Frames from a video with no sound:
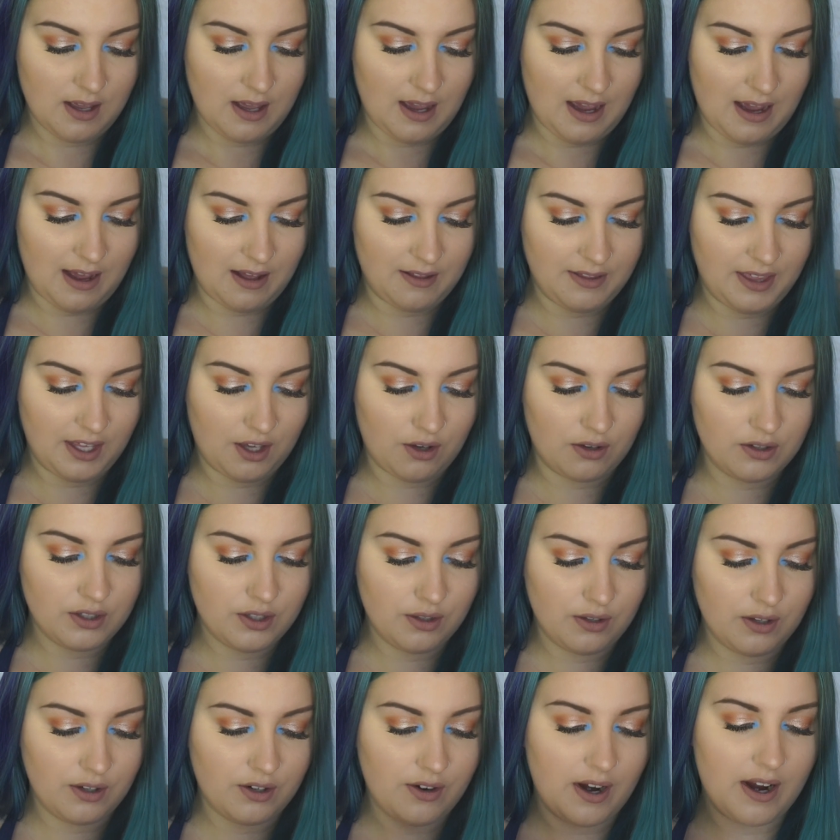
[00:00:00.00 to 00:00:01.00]
And the
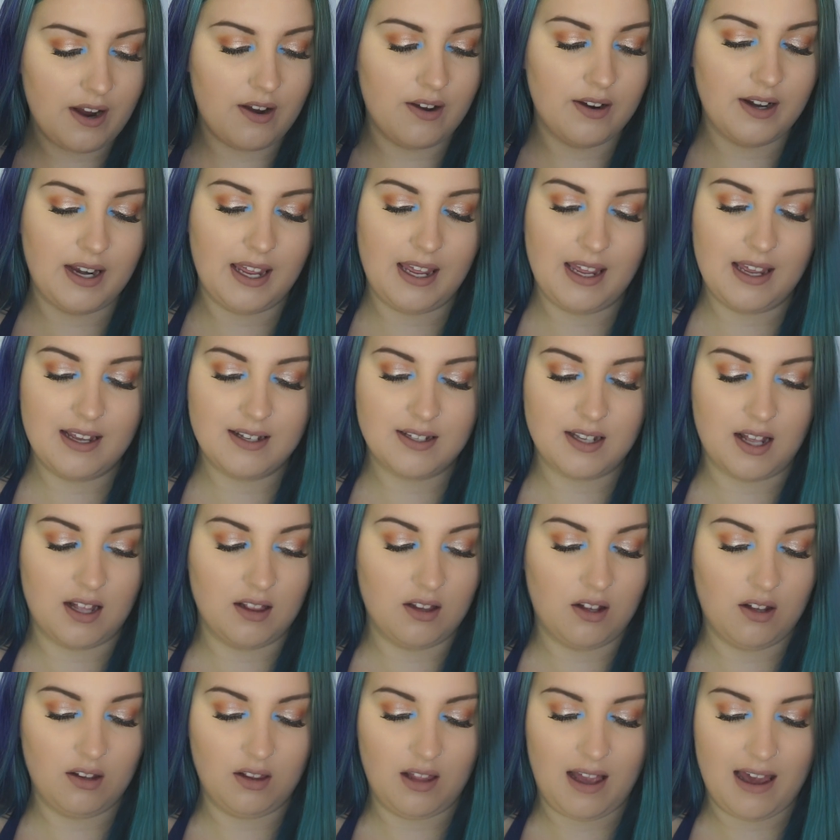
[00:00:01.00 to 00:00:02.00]
contour crayon is a
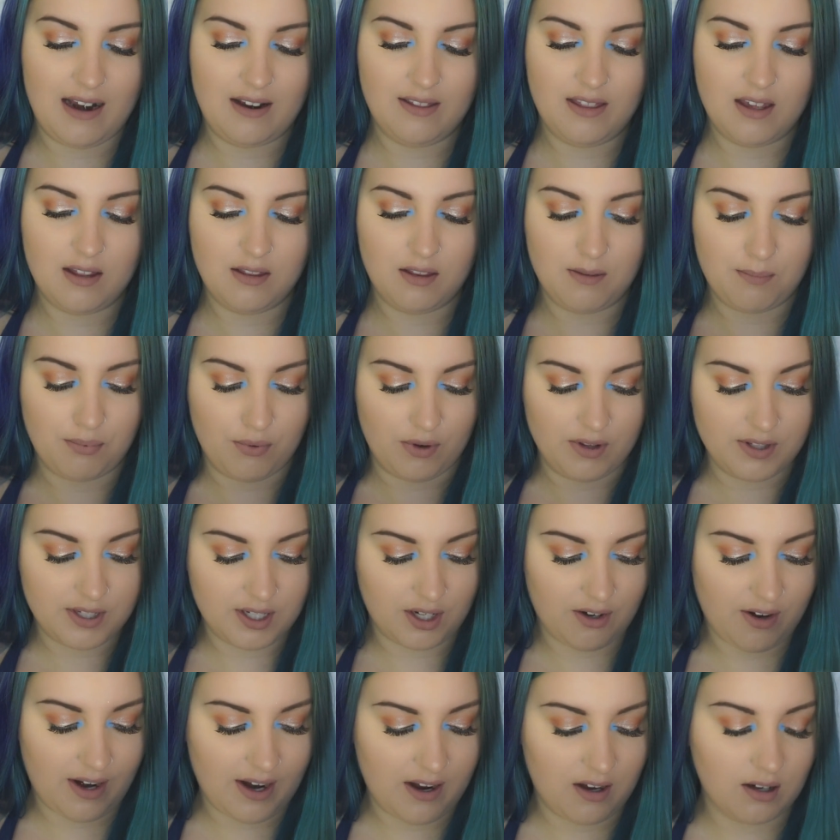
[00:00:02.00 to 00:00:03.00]
lot lighter than the
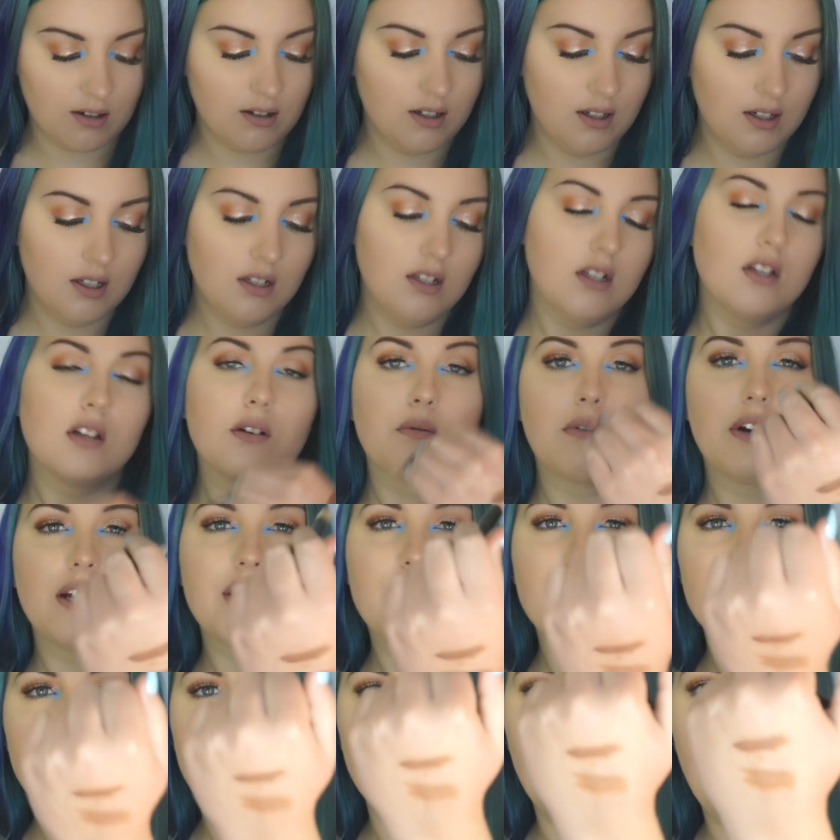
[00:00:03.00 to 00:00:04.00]
bronzer crayon,
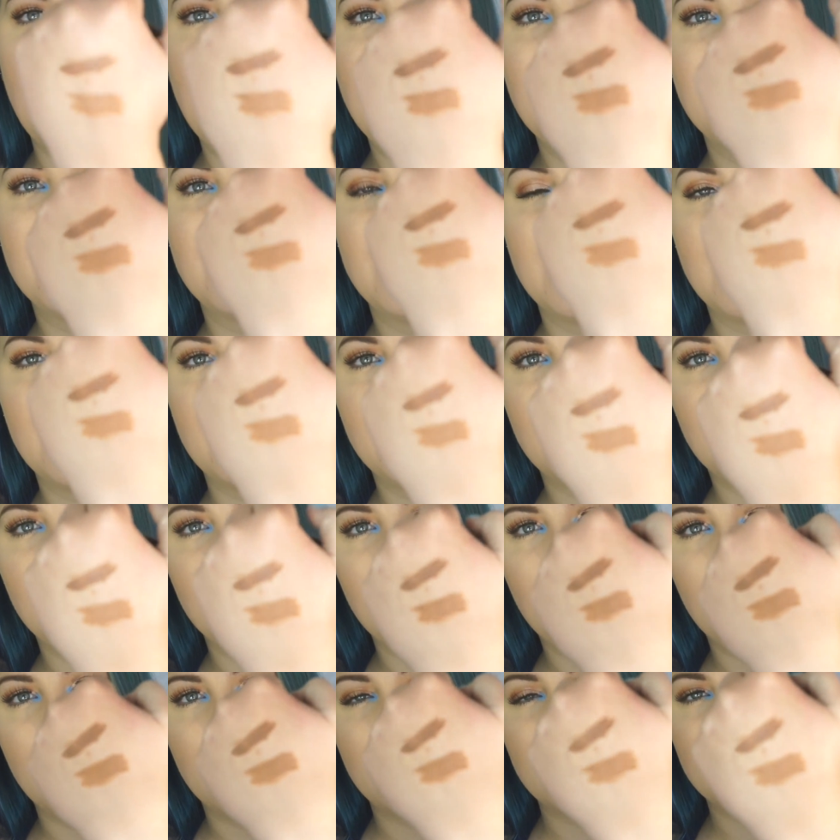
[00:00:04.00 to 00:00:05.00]
which I think
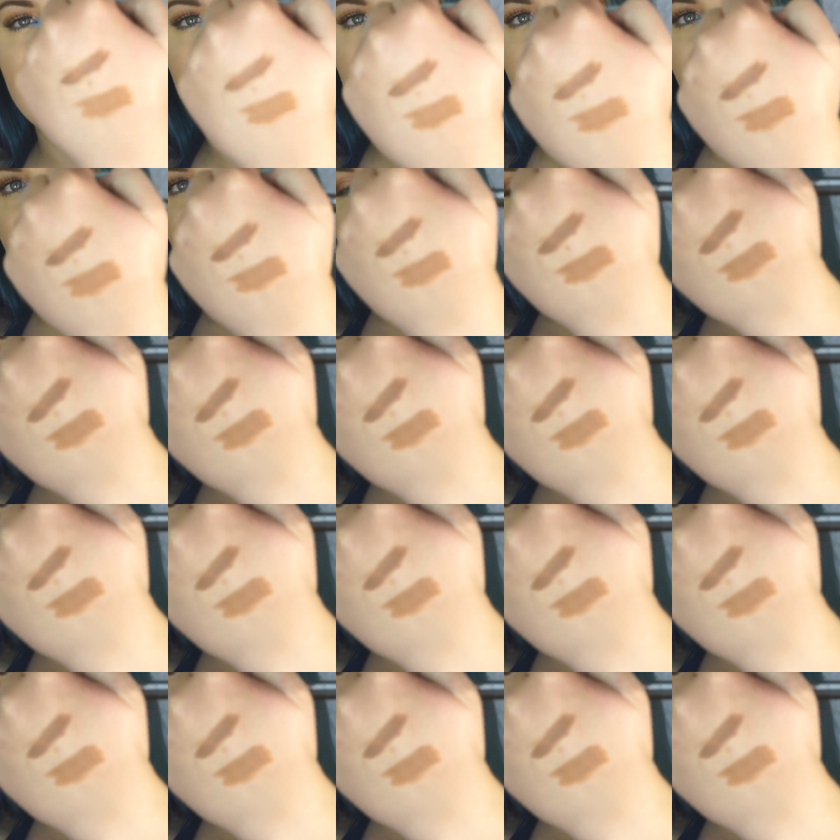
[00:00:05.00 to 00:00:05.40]
is